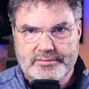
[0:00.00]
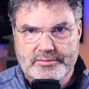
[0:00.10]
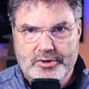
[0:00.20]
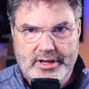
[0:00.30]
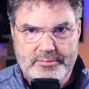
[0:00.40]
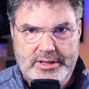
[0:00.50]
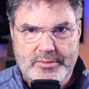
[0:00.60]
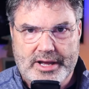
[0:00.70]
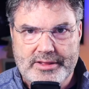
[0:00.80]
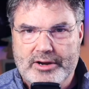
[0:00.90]
And what I mean
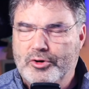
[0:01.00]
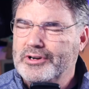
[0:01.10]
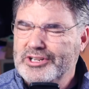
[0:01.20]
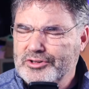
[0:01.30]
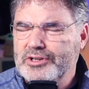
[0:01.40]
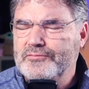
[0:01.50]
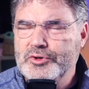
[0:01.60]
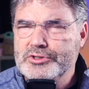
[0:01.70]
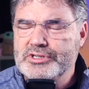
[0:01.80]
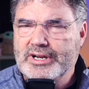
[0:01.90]
by that, or a little
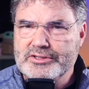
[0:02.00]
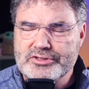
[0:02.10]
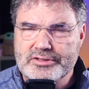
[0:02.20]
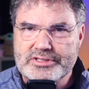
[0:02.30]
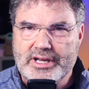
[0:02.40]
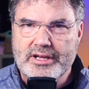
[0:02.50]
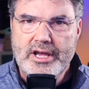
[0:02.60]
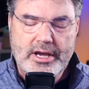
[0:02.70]
confusion I should say,